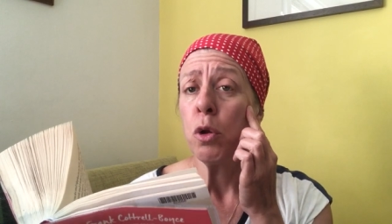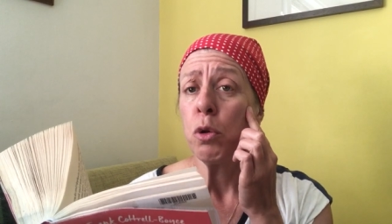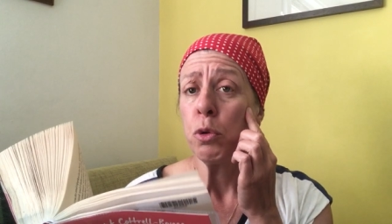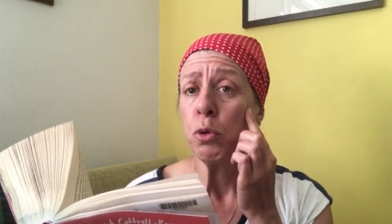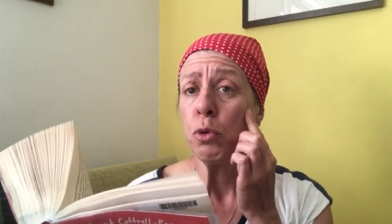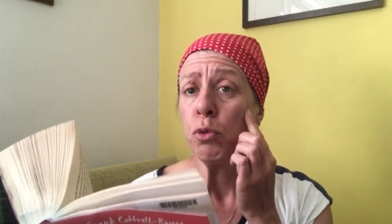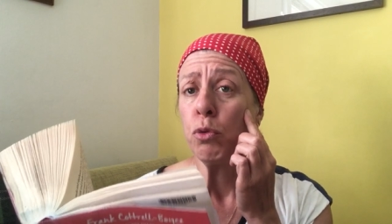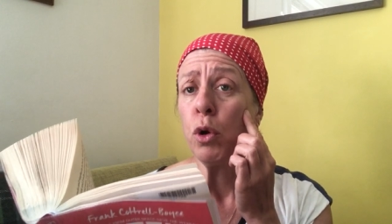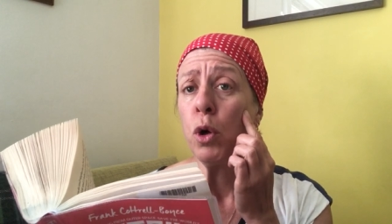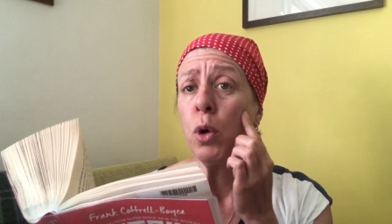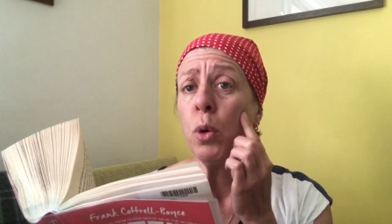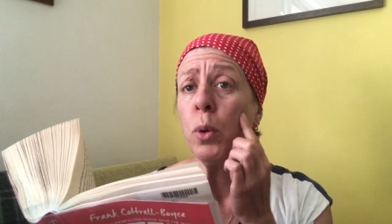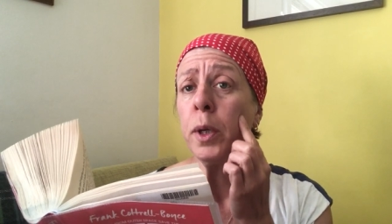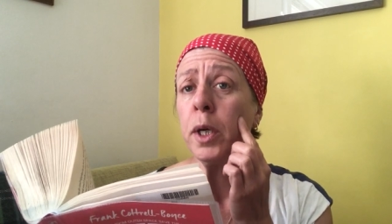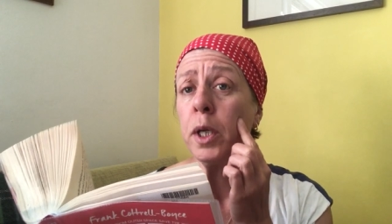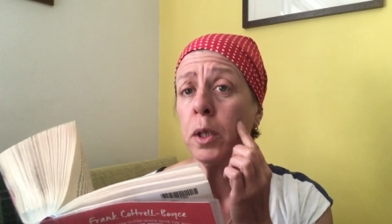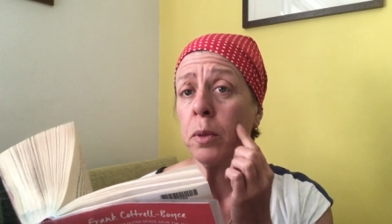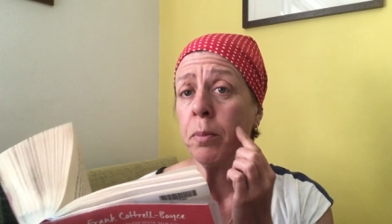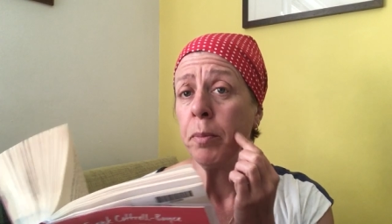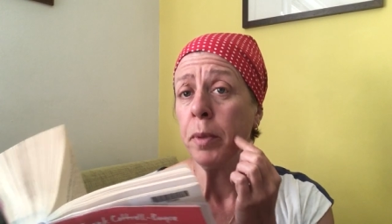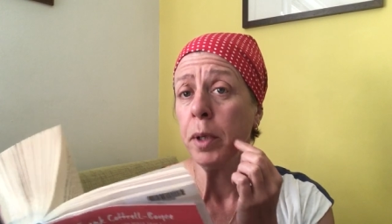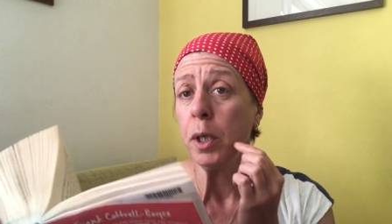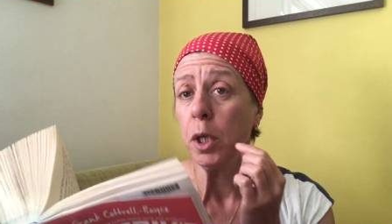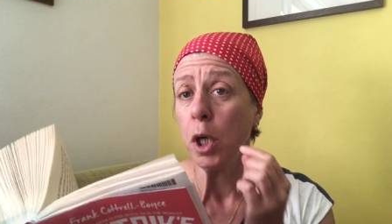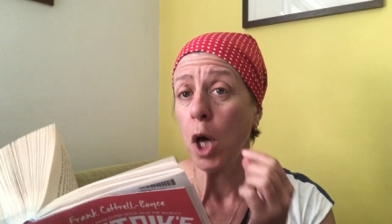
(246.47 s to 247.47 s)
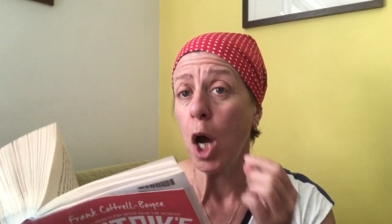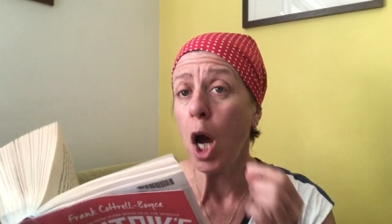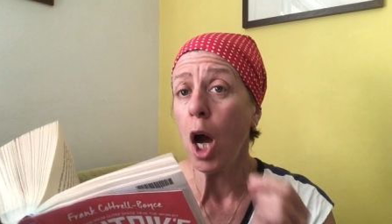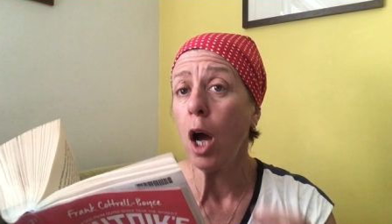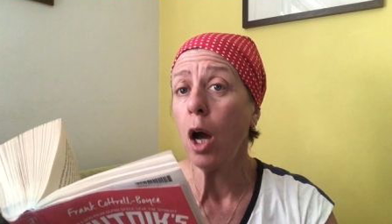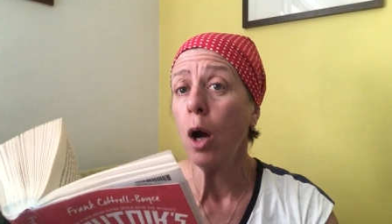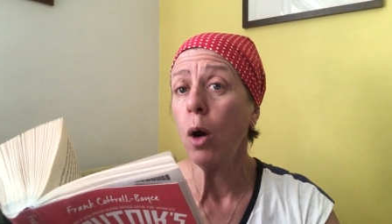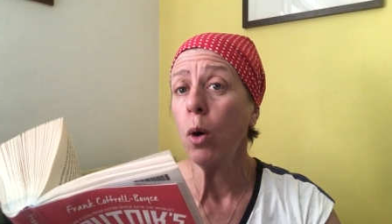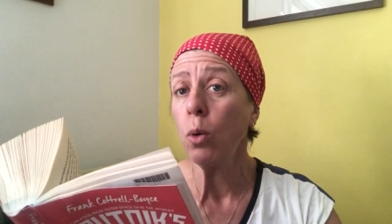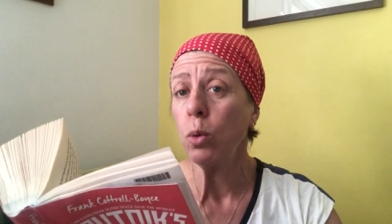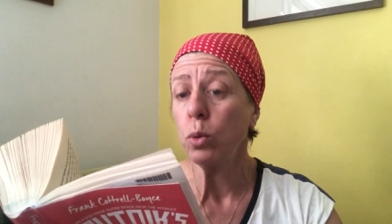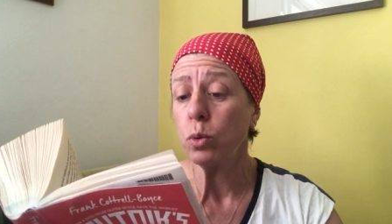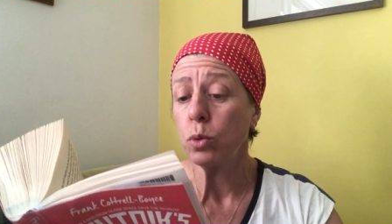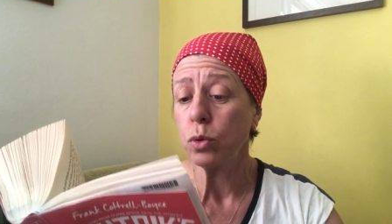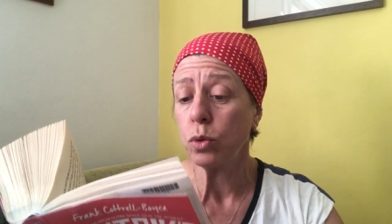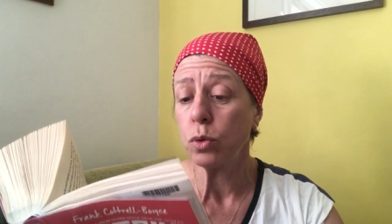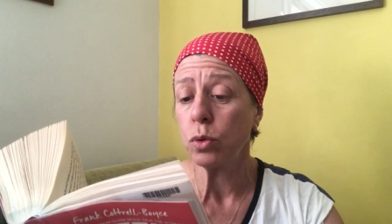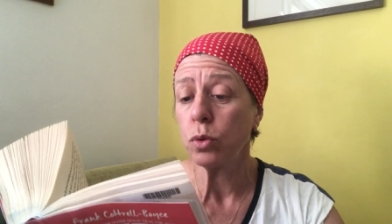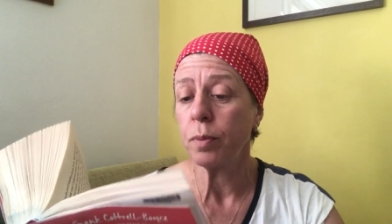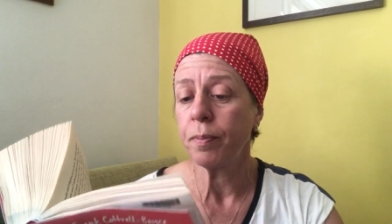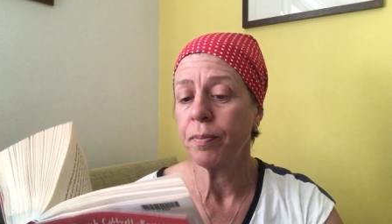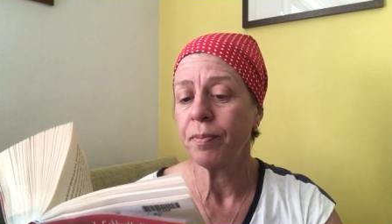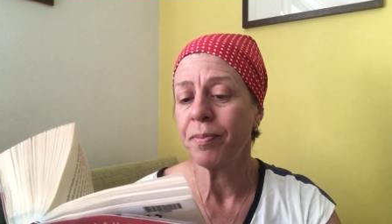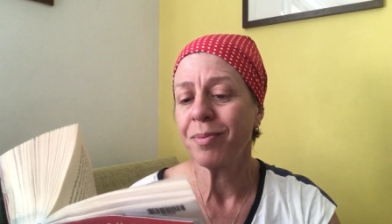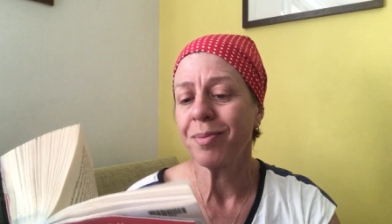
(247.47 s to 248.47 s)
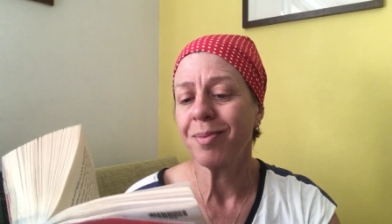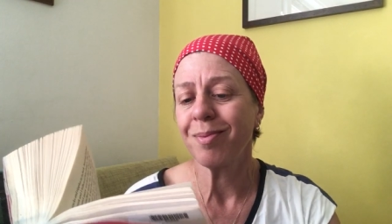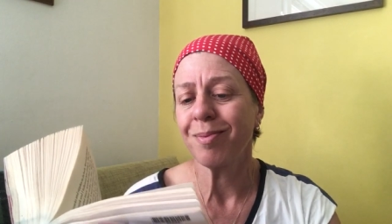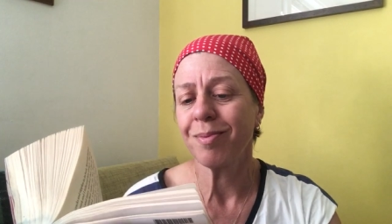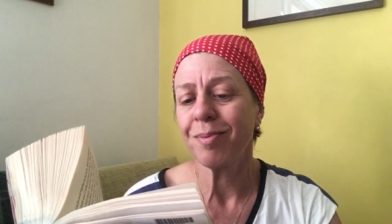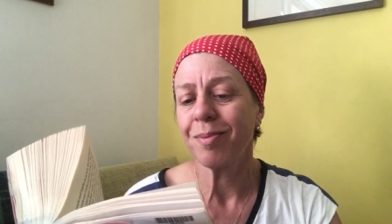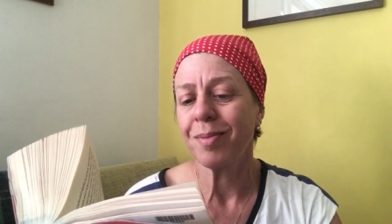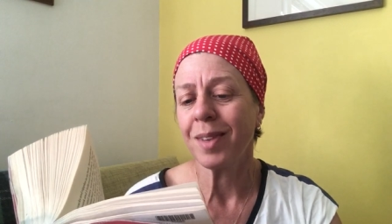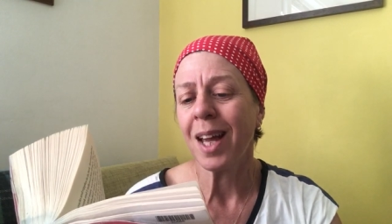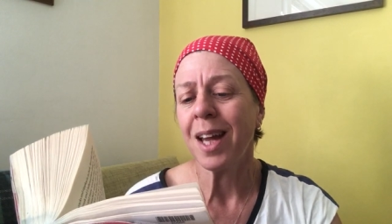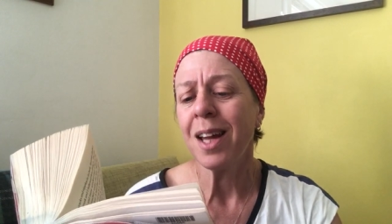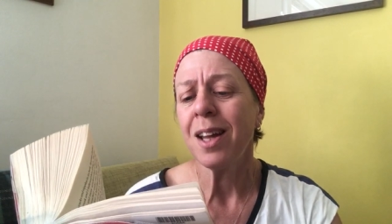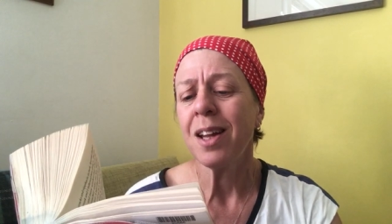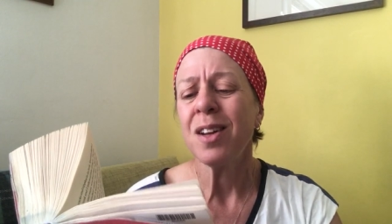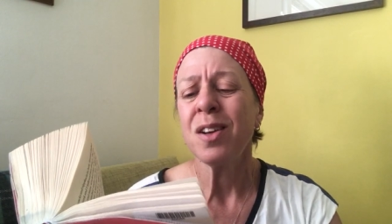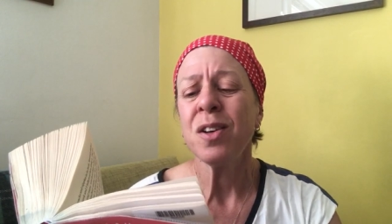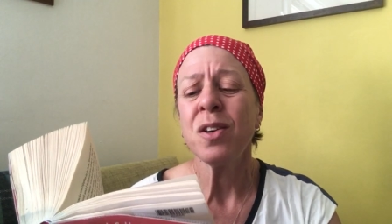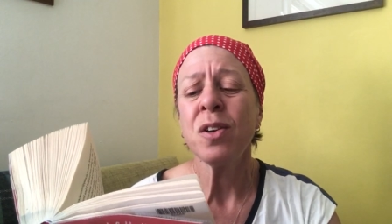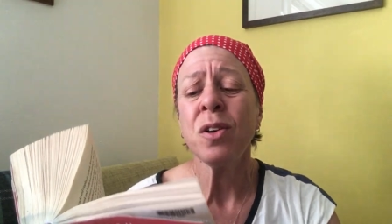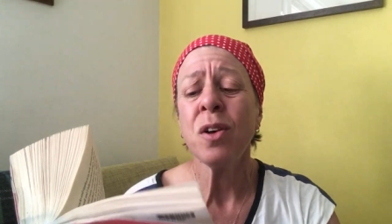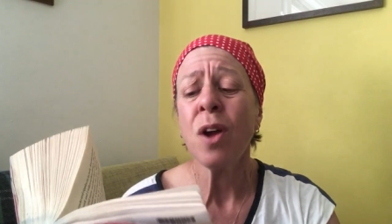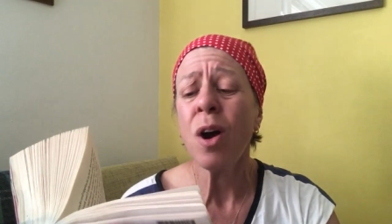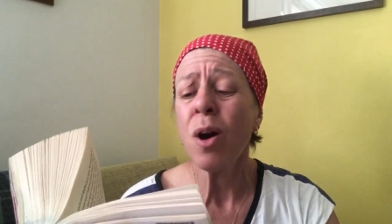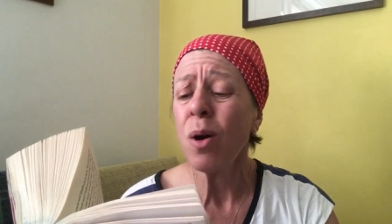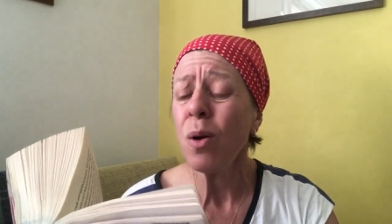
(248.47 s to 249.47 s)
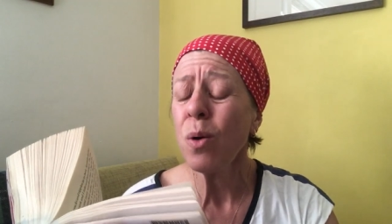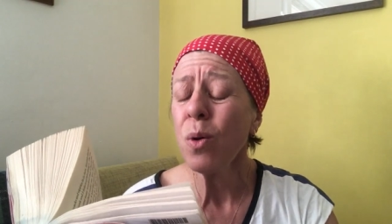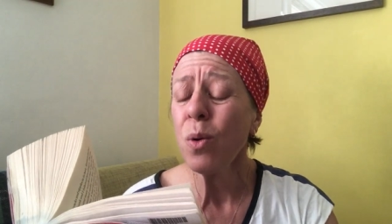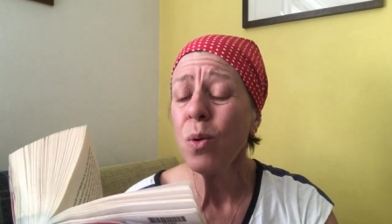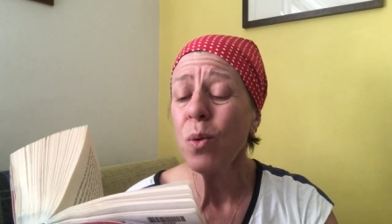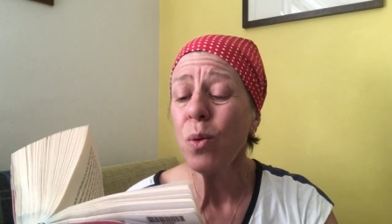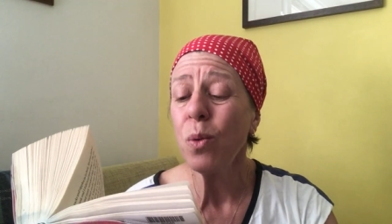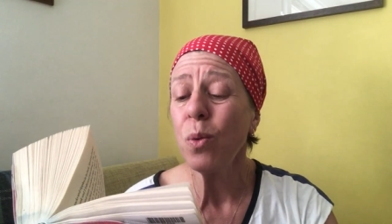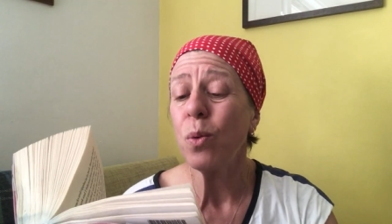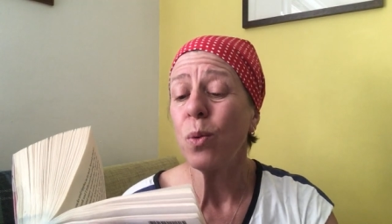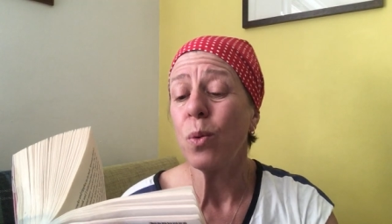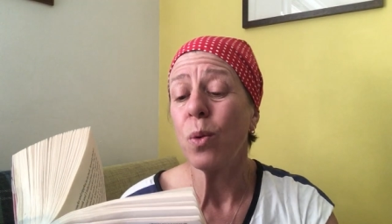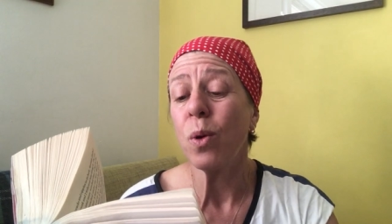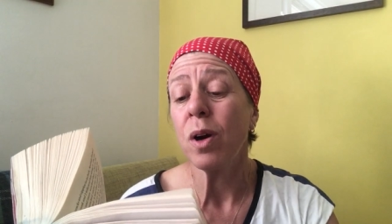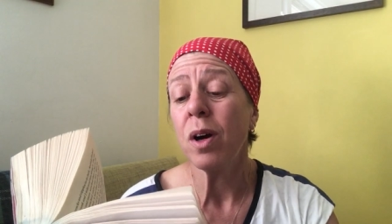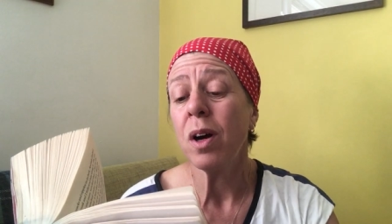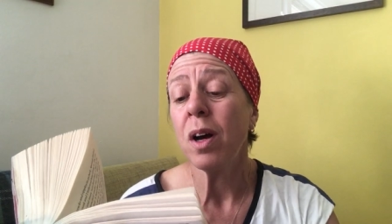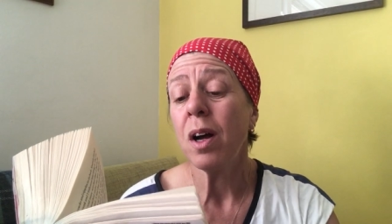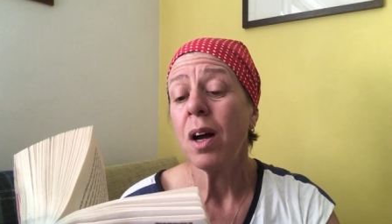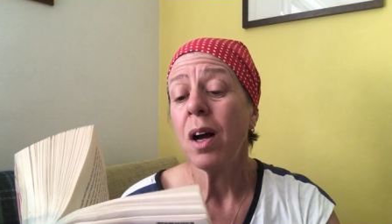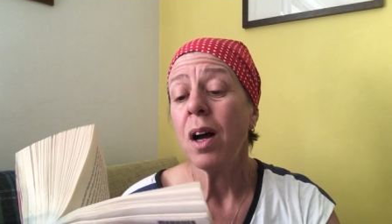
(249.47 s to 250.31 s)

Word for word: Throwing me out? No,